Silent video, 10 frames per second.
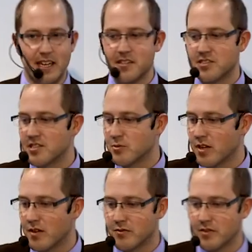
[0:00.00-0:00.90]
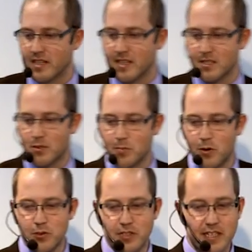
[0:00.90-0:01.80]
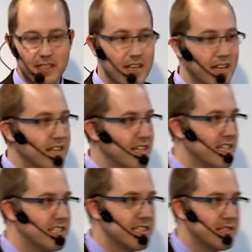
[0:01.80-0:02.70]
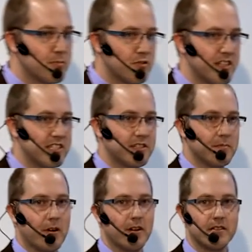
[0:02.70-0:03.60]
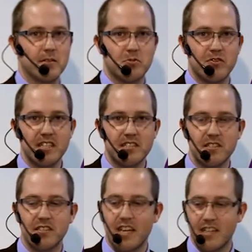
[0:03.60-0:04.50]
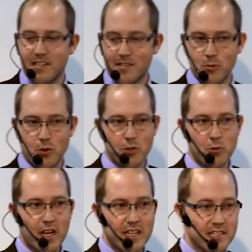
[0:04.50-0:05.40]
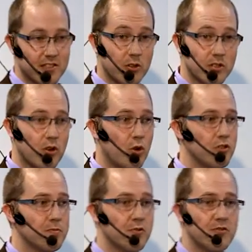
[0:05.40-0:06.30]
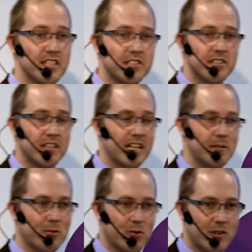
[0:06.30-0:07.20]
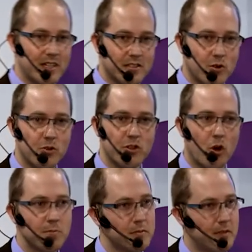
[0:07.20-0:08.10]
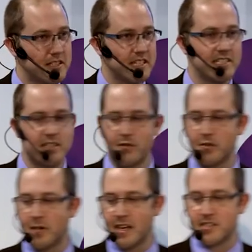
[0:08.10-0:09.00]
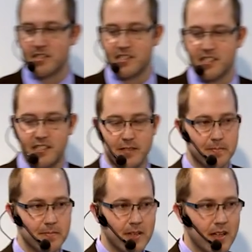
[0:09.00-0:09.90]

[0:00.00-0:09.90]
energy recovery and composting, is in the prevention part. The prevention standard worldwide is not called prevention anymore, it's called optimization of the packaging system.